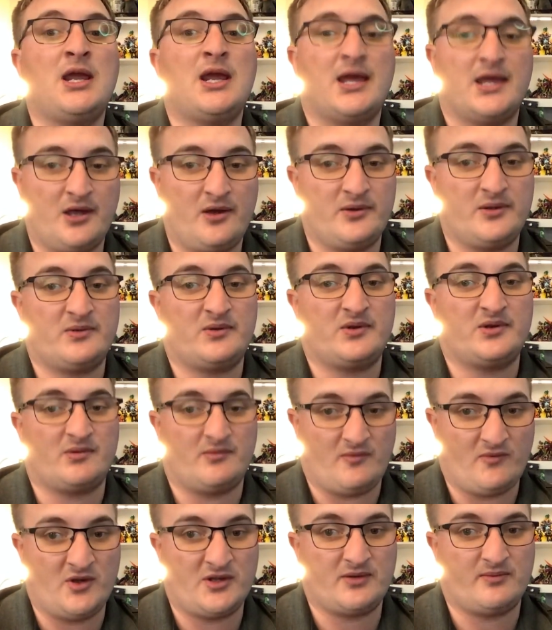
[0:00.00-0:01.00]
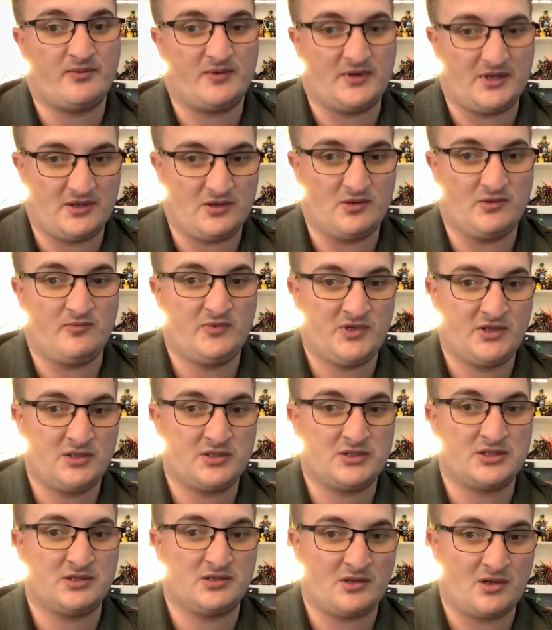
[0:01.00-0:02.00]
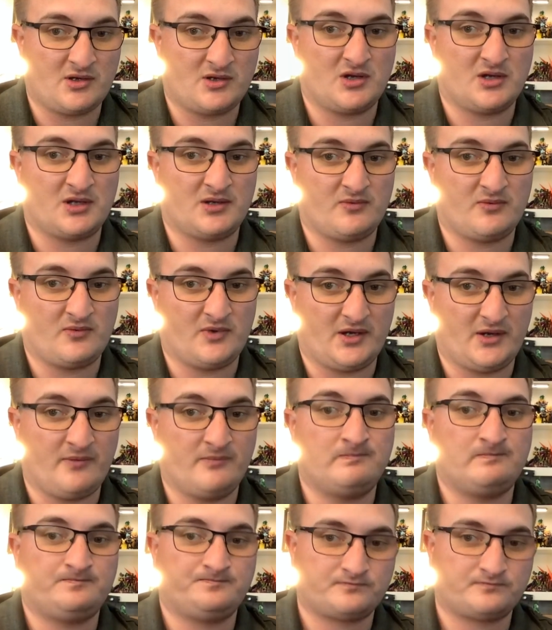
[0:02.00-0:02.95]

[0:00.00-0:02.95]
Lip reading: And that'll be one pretty good meals and no cooking, right?